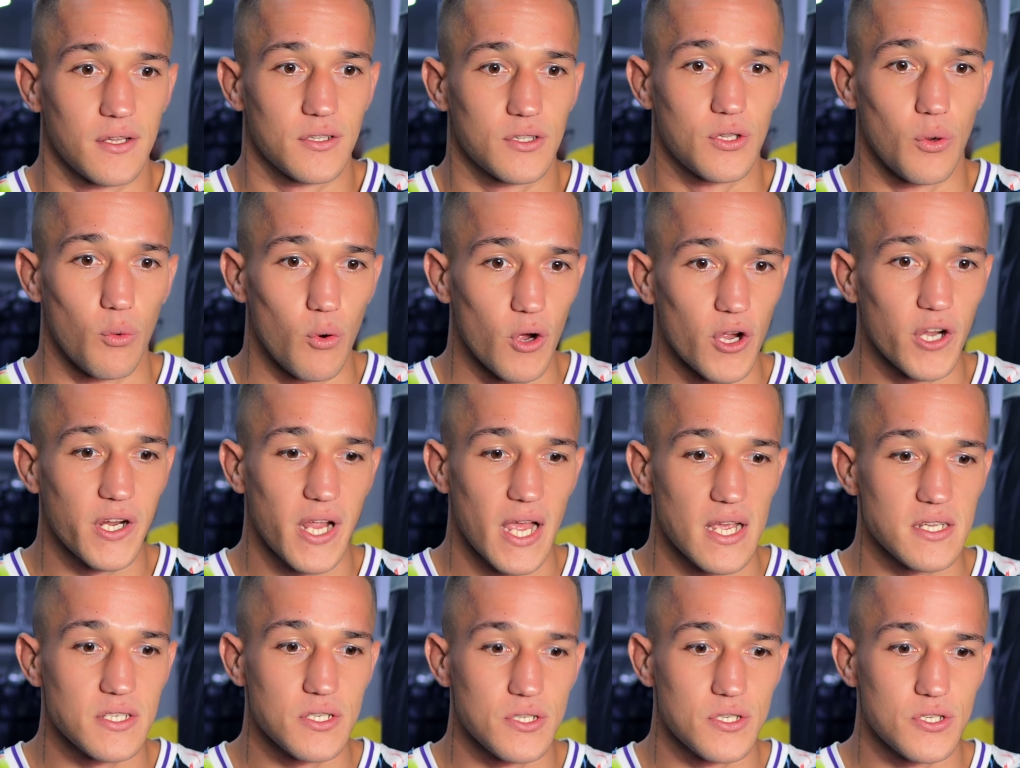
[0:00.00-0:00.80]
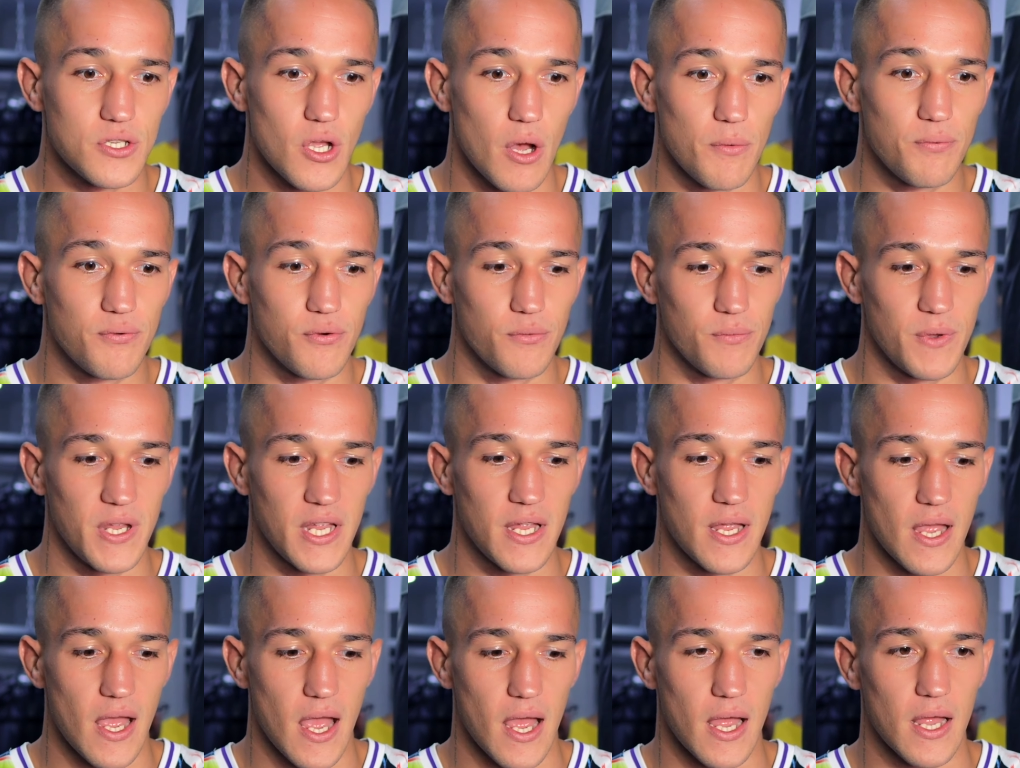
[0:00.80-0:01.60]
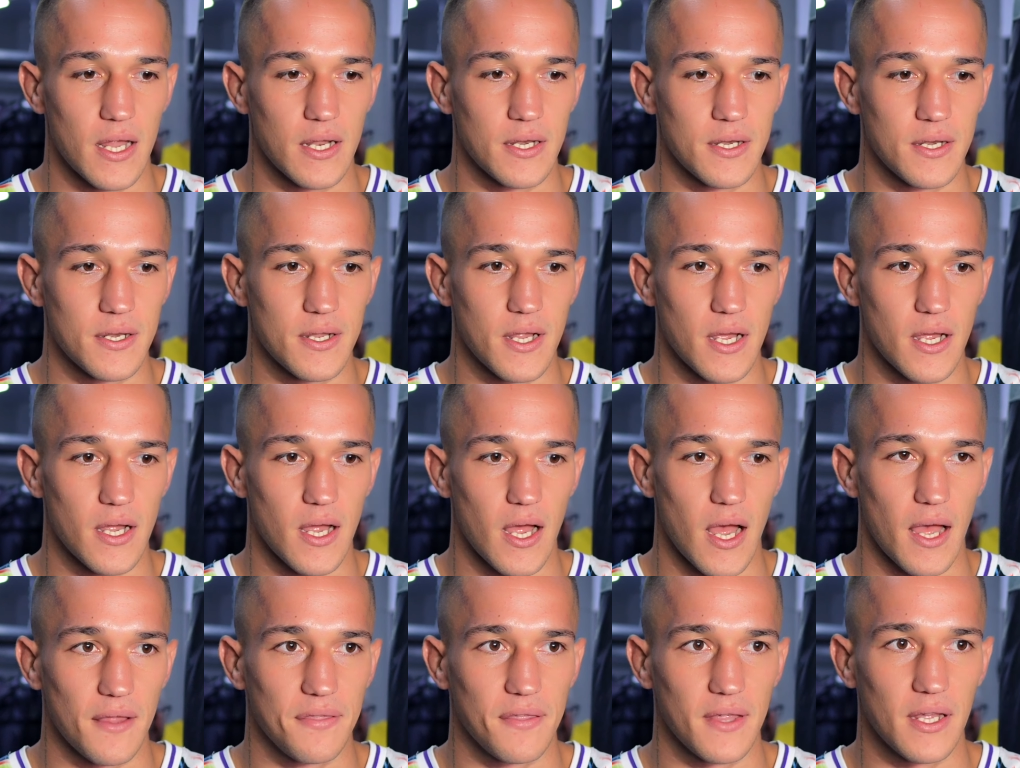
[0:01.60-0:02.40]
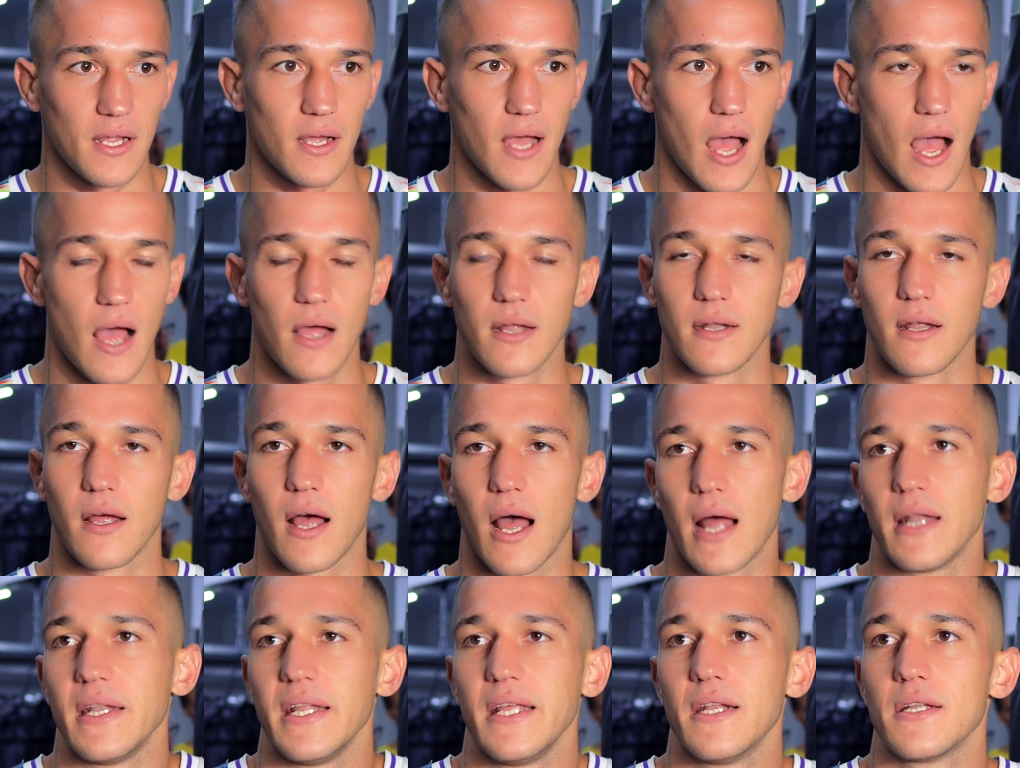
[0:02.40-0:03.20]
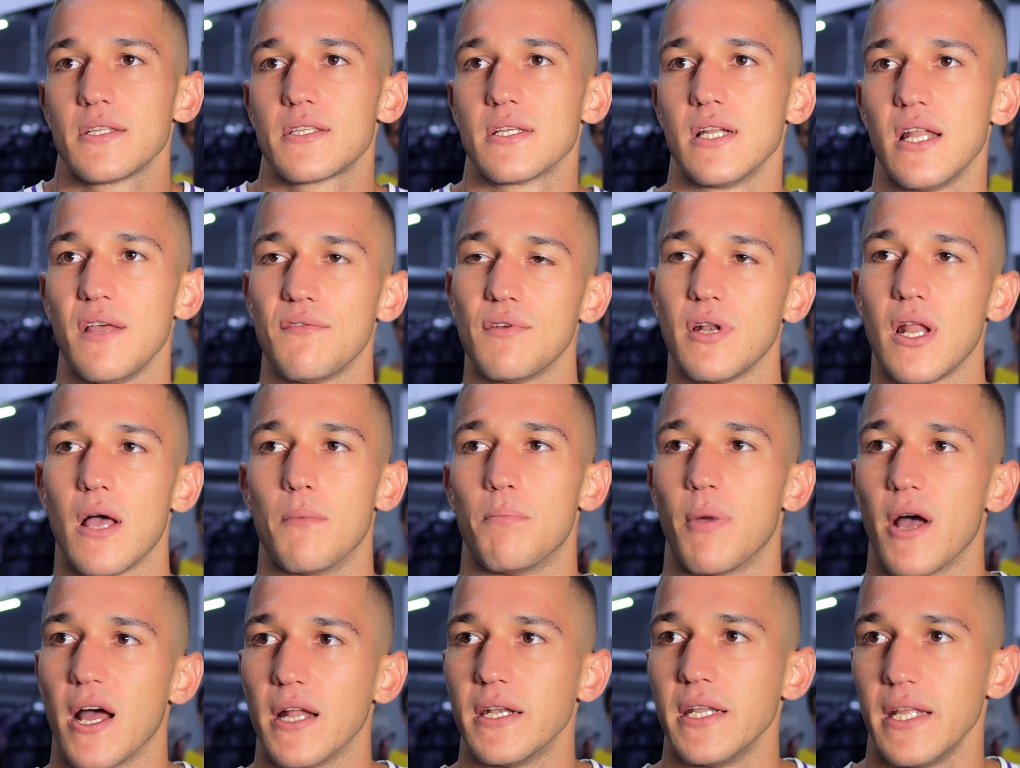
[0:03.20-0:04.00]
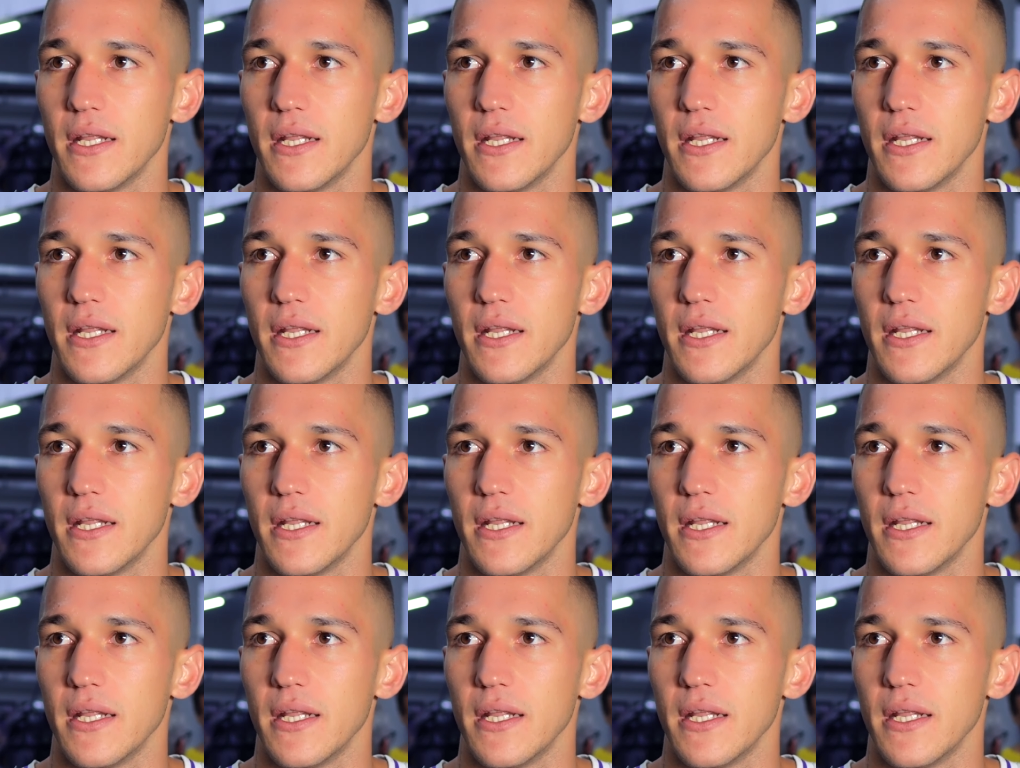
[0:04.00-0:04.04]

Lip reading: The work hasn't stopped for me, and I think I needed to level up.